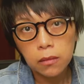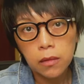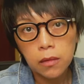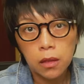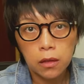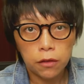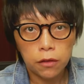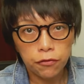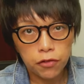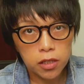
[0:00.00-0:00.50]

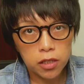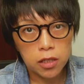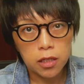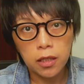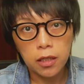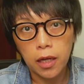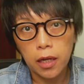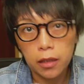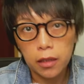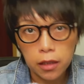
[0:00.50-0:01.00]
The first thing
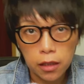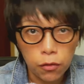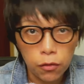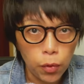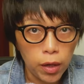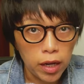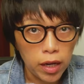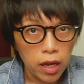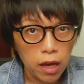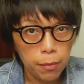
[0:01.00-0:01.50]
that I did
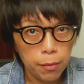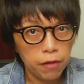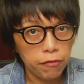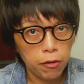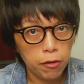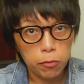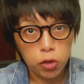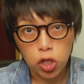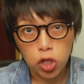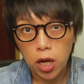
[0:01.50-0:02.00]
when I came back
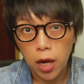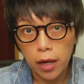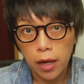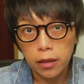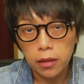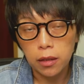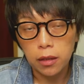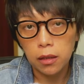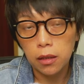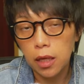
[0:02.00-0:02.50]
from
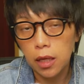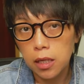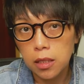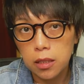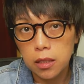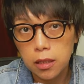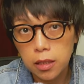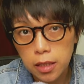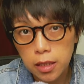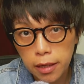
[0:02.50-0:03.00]
China last
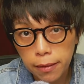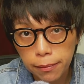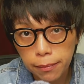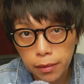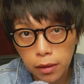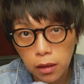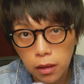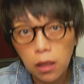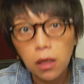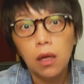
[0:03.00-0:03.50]

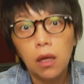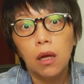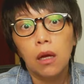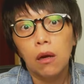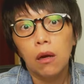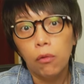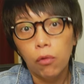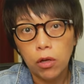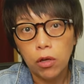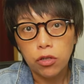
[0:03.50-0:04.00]
December
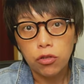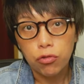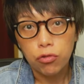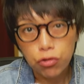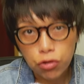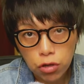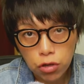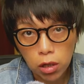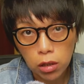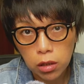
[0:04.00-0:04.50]
was to
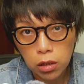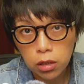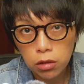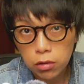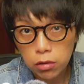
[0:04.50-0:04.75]
short into